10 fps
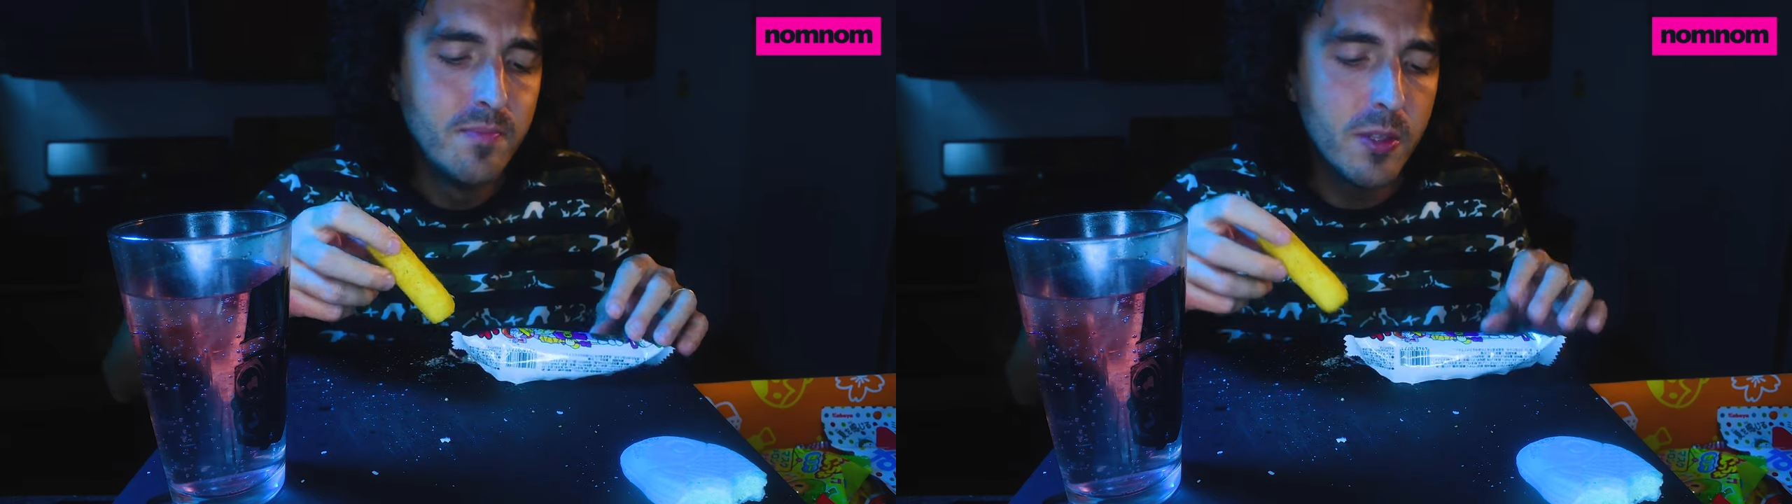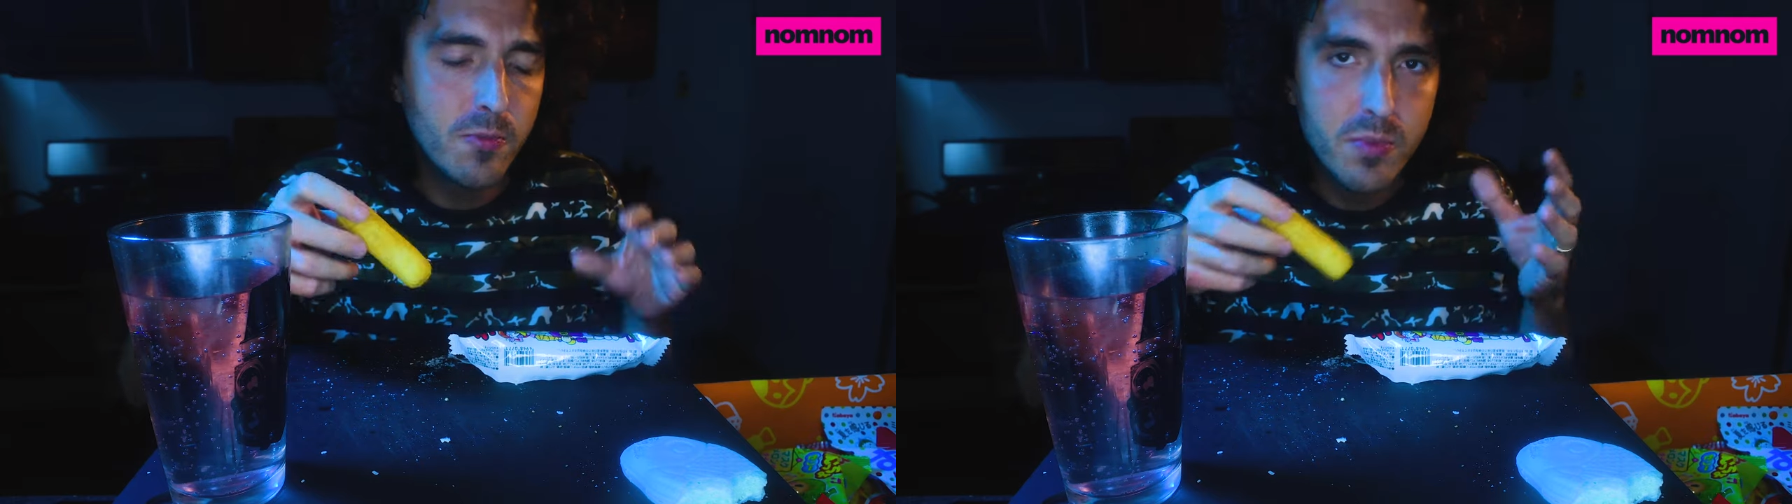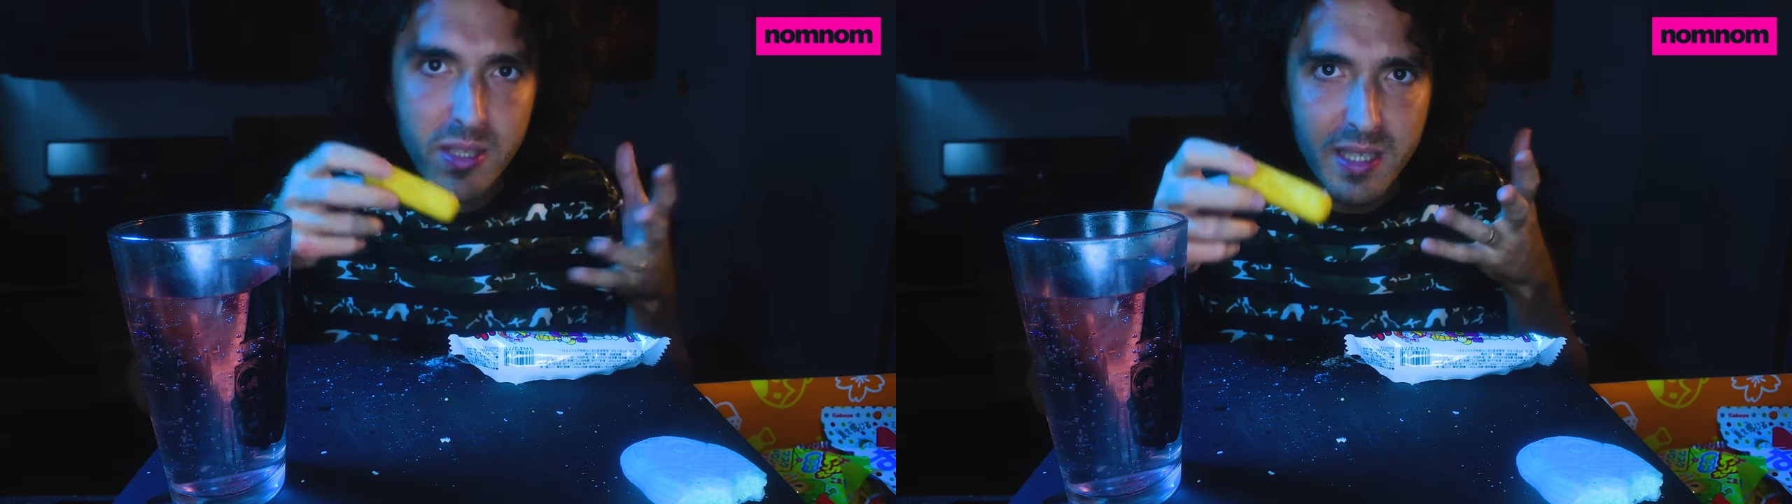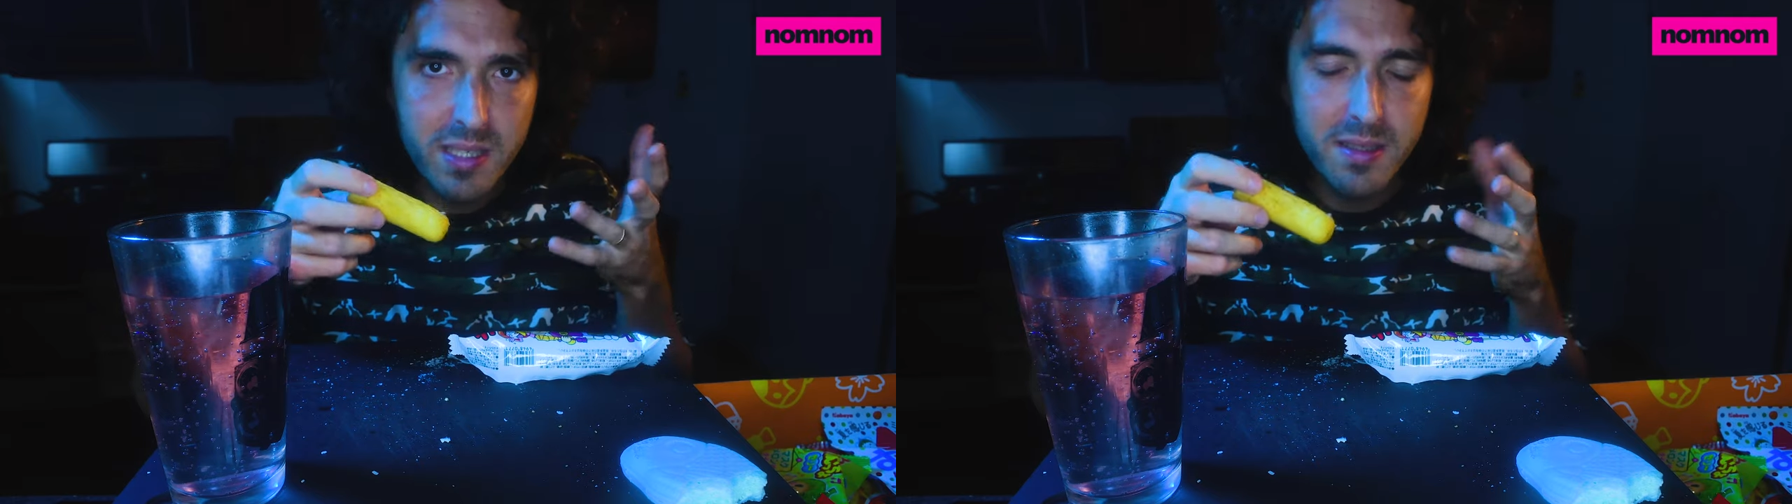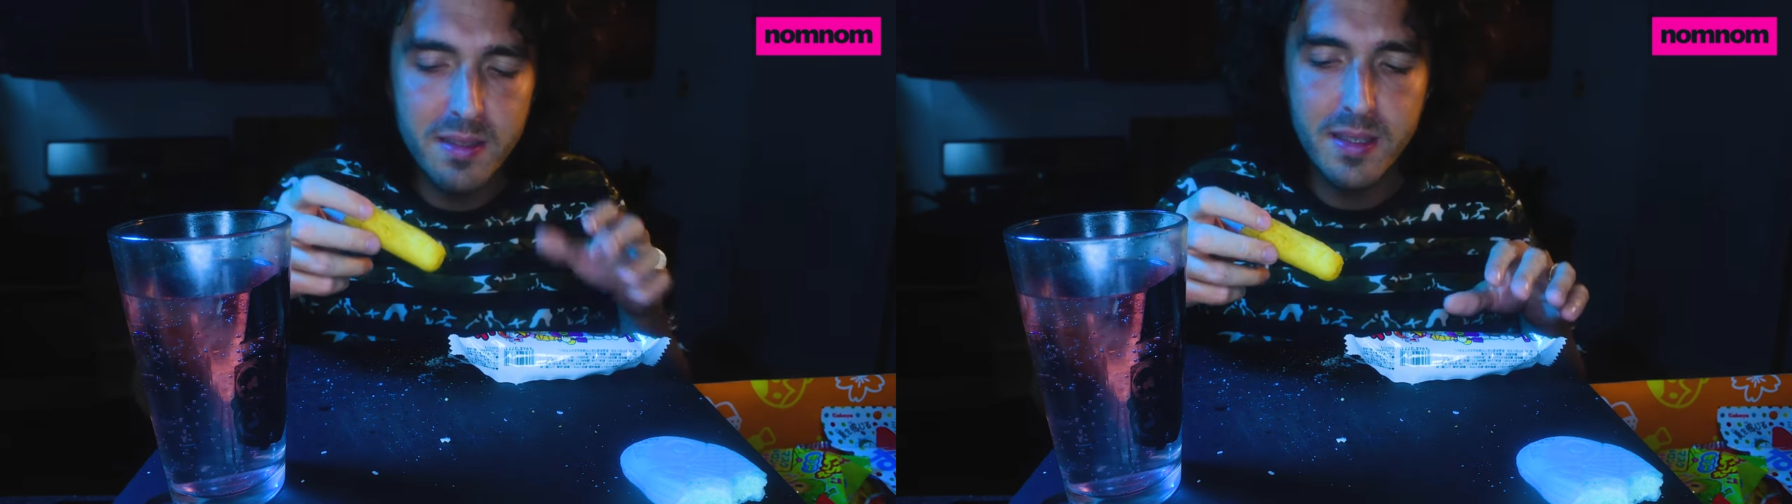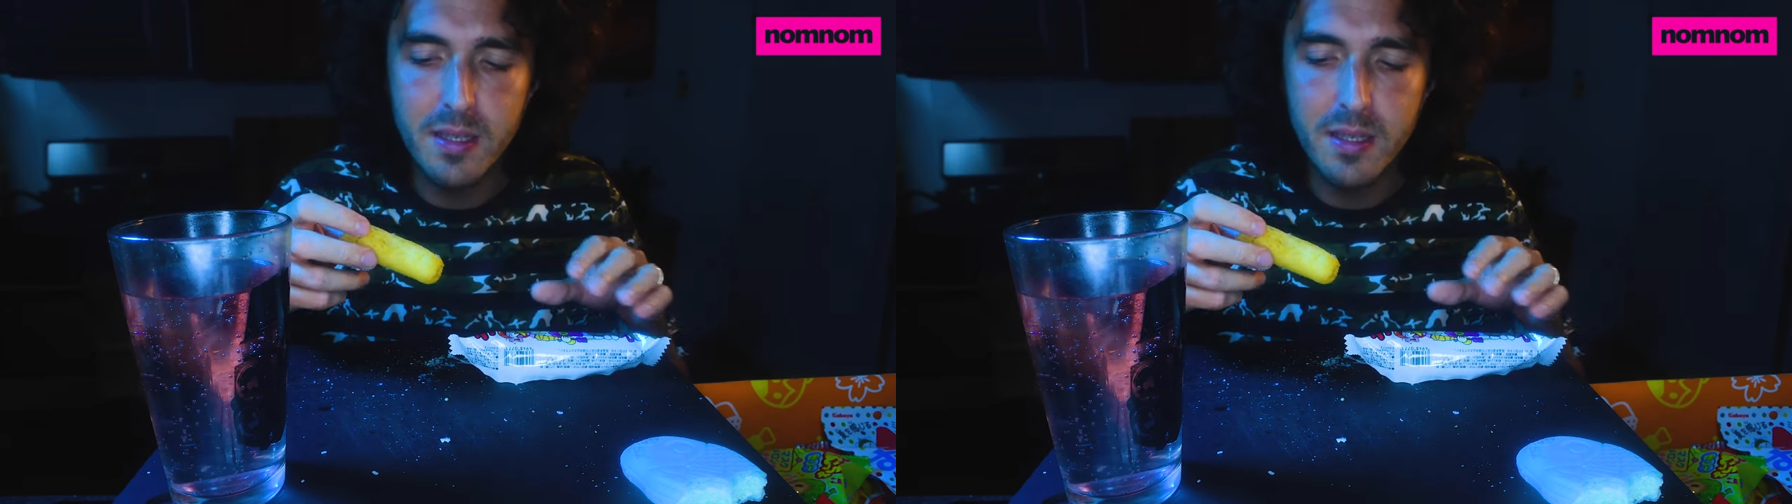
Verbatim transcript: They're really into these